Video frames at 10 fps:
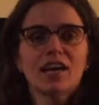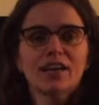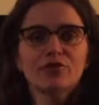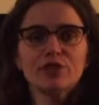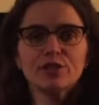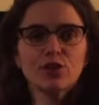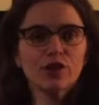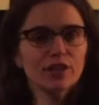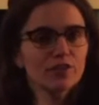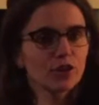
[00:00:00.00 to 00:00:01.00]
In
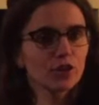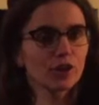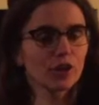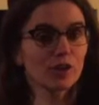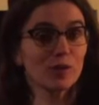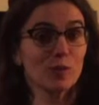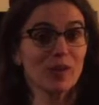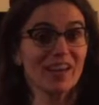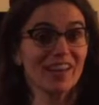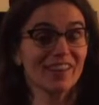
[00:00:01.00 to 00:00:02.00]
restorative yoga
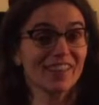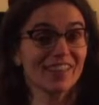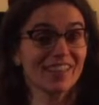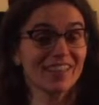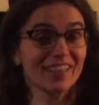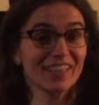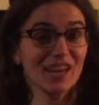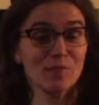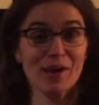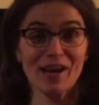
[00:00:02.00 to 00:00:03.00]
we're thinking
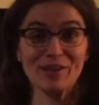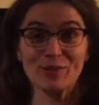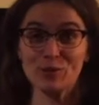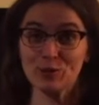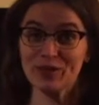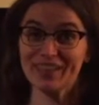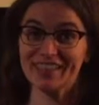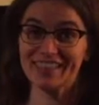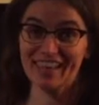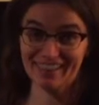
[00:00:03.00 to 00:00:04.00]
about
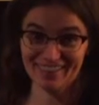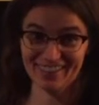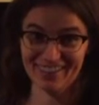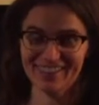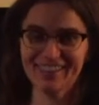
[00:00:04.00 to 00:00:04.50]
doing nothing.